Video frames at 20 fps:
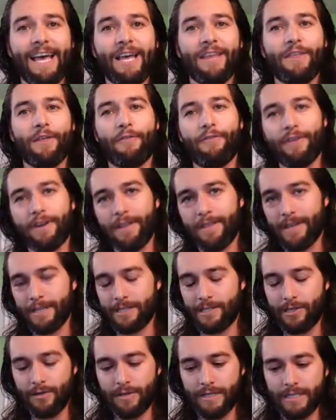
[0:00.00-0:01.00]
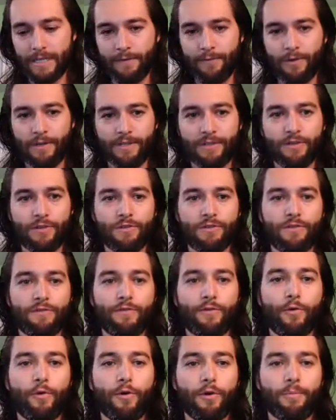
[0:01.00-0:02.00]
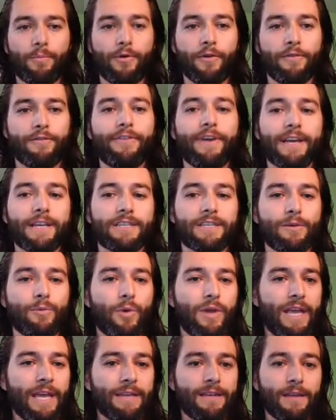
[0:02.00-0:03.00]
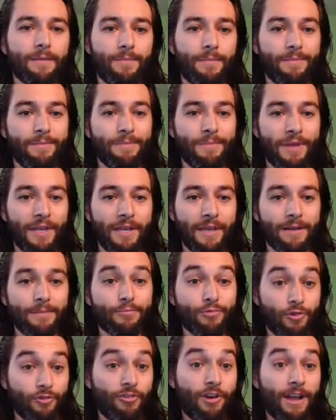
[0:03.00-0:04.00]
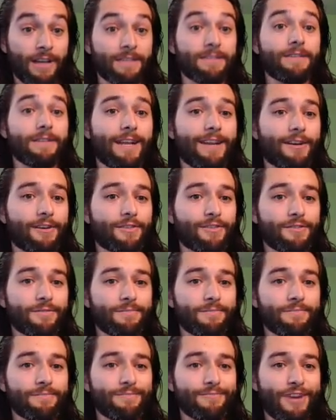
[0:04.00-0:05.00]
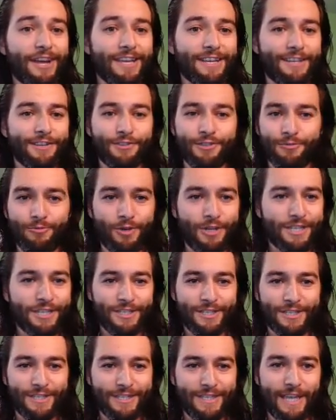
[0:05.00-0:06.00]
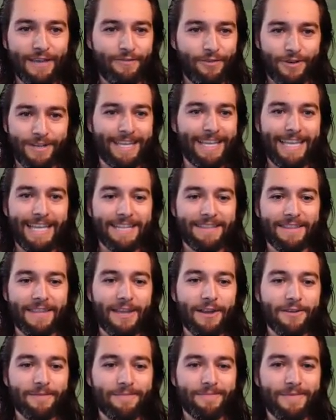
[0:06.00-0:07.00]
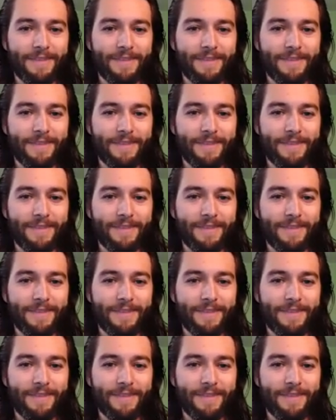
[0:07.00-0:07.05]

The funny thing too is if we search for perfection, we end up being procrastinators, right? Because we just never can get there.